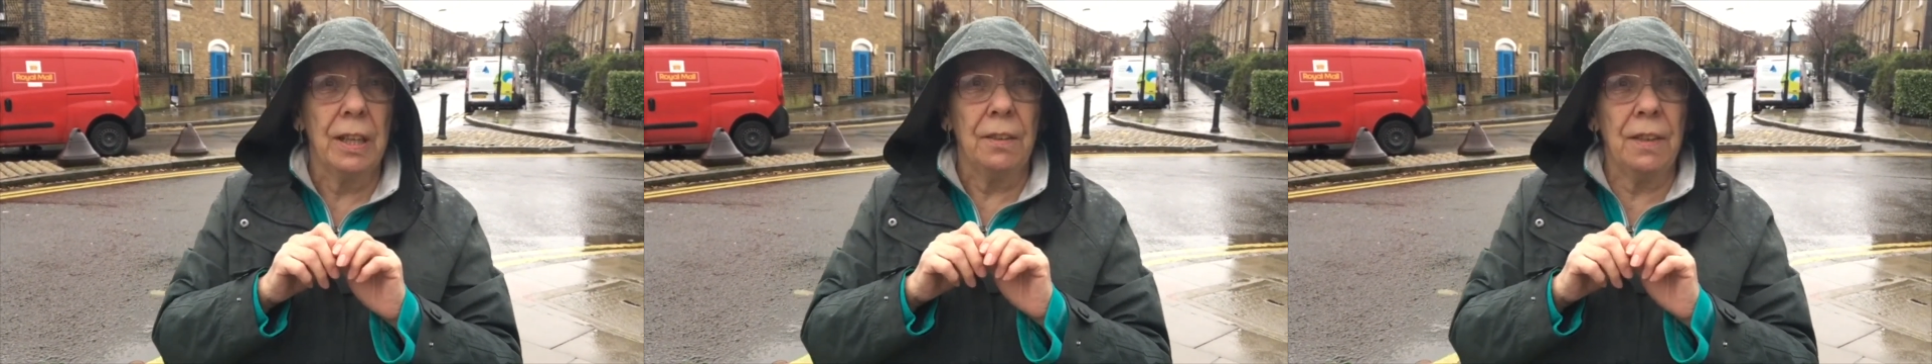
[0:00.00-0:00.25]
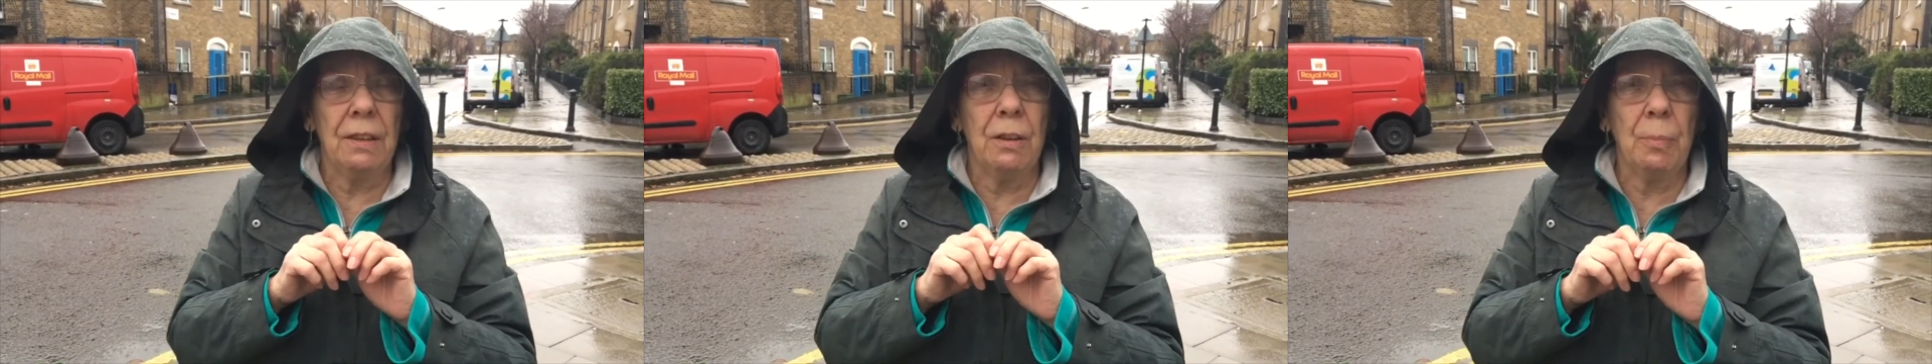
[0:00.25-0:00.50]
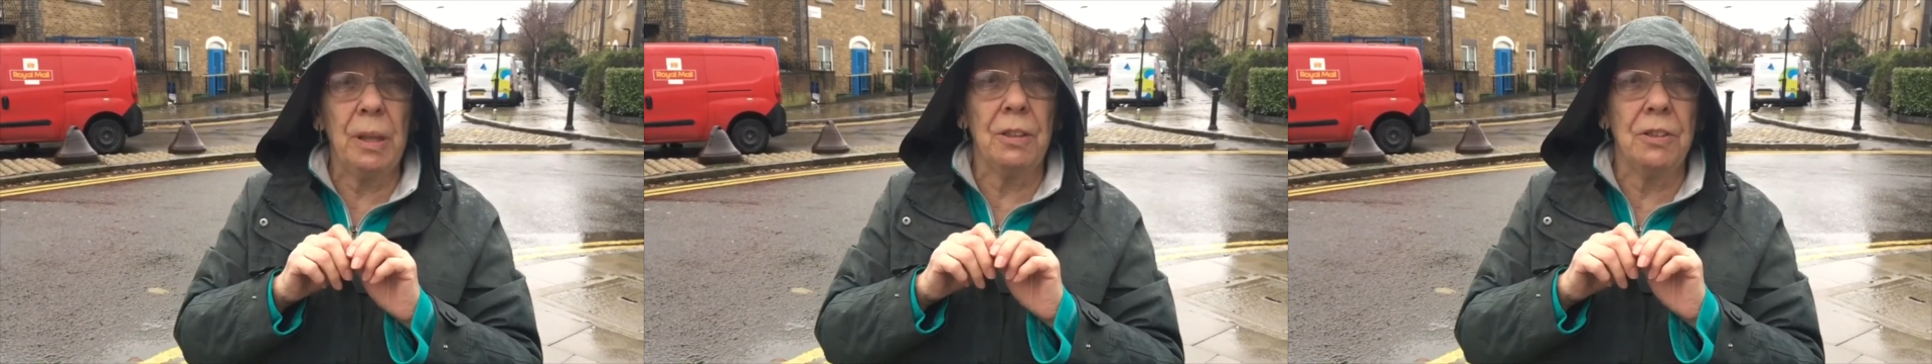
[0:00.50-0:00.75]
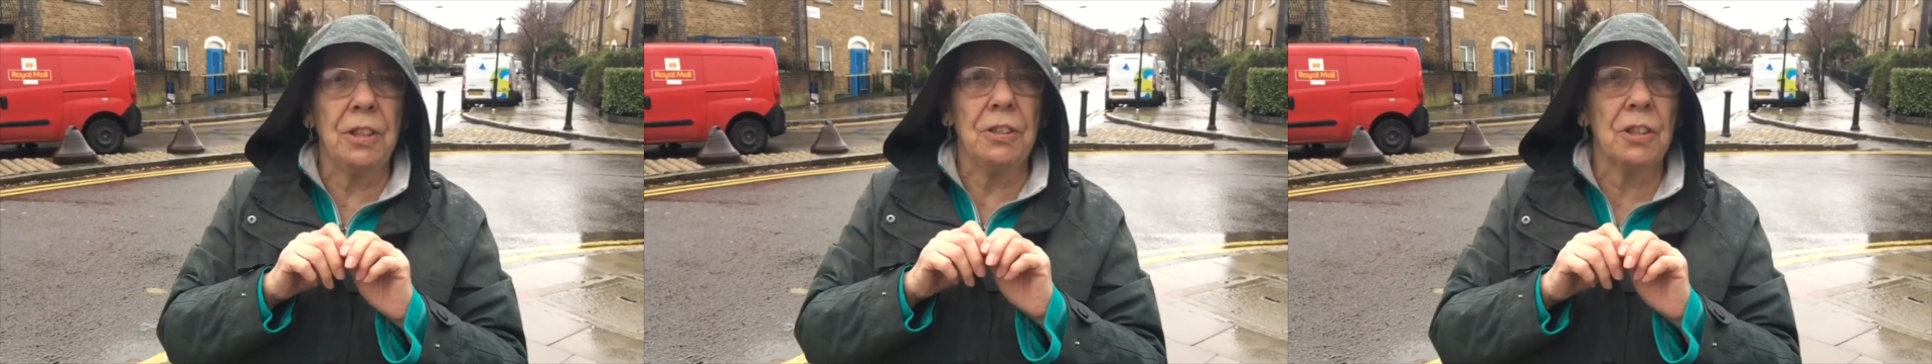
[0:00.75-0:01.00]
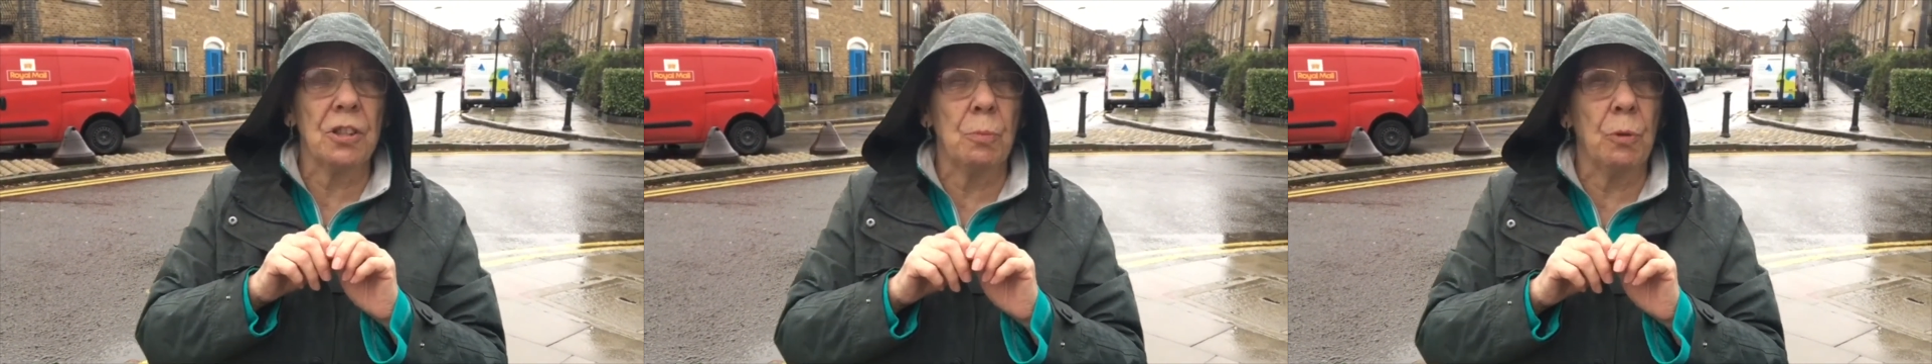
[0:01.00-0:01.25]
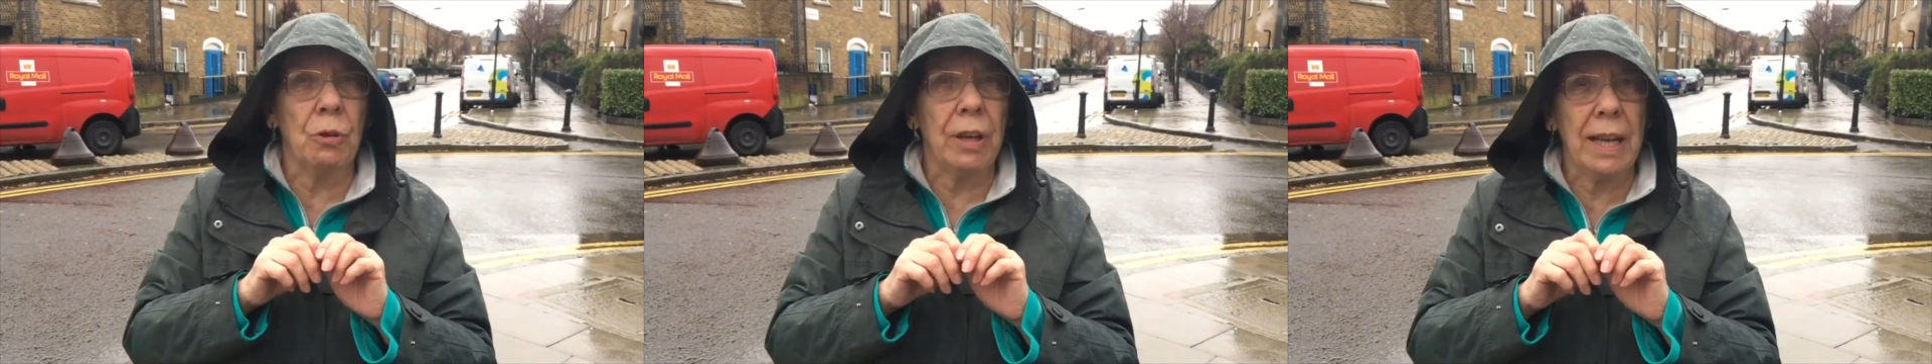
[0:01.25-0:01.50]
their ability to
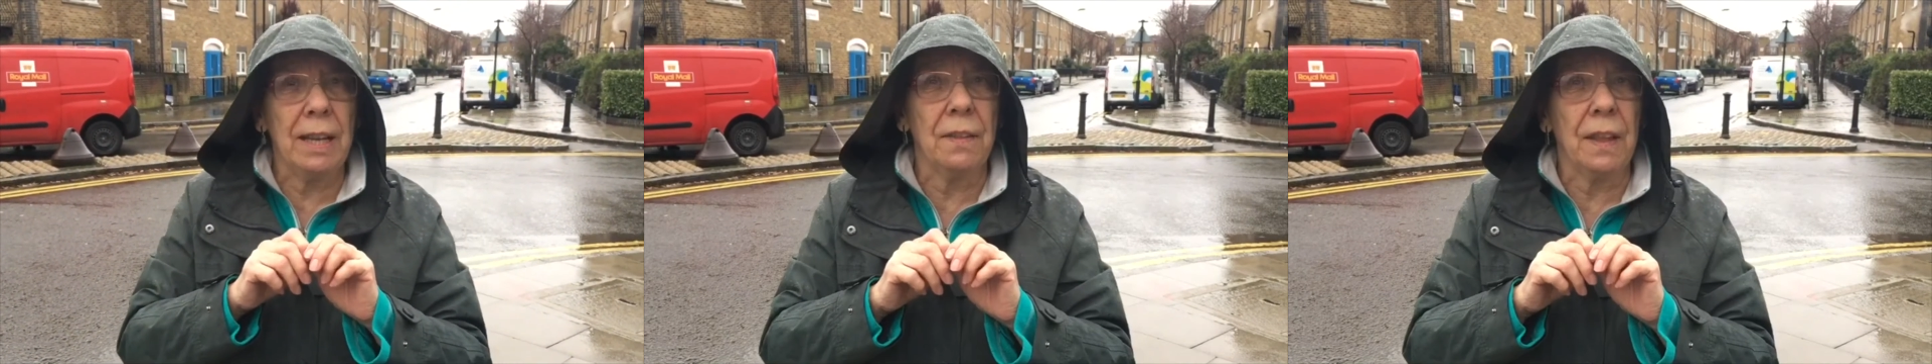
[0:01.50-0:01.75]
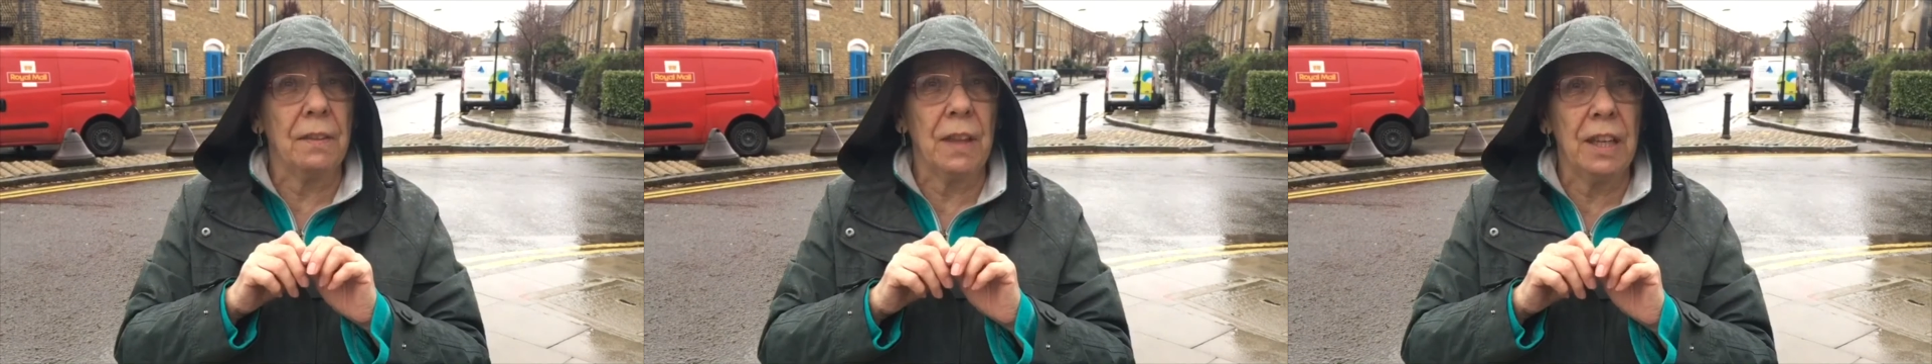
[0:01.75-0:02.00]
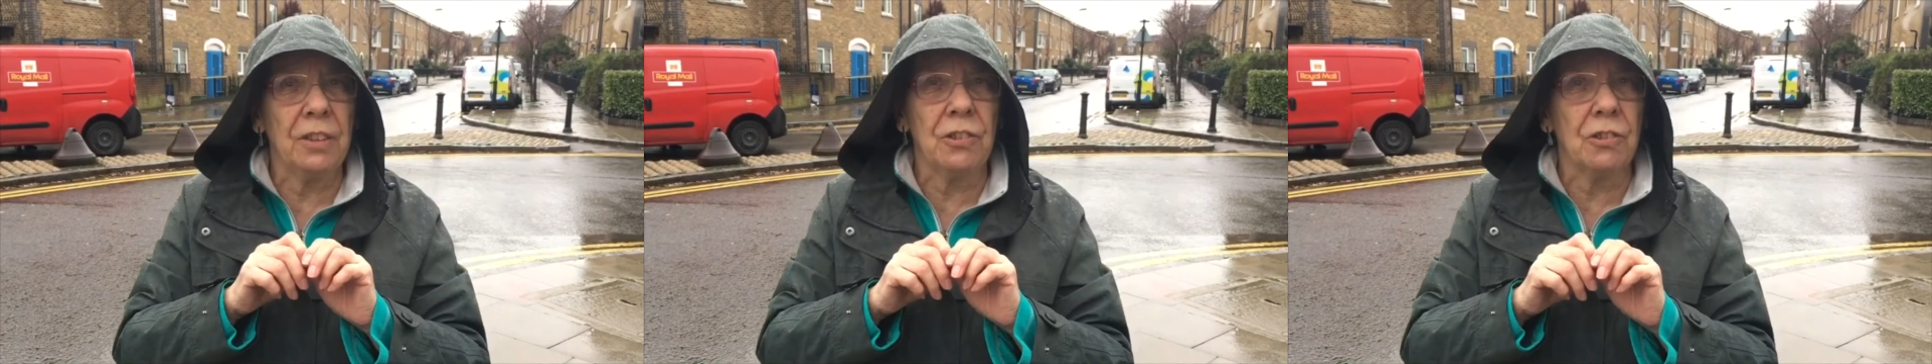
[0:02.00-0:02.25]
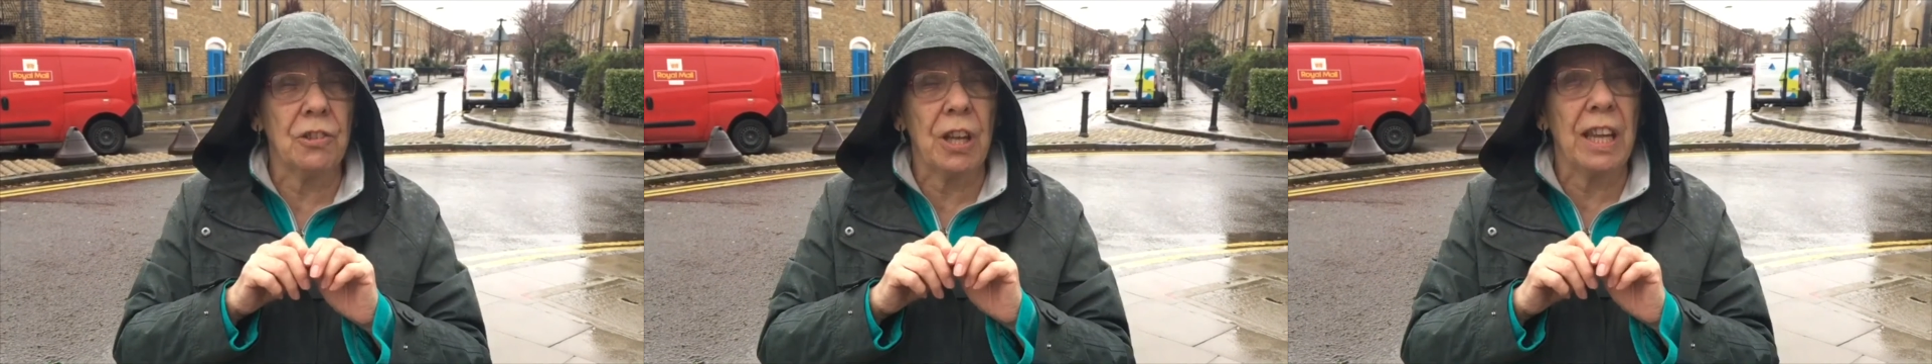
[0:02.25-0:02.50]
support anything that isn't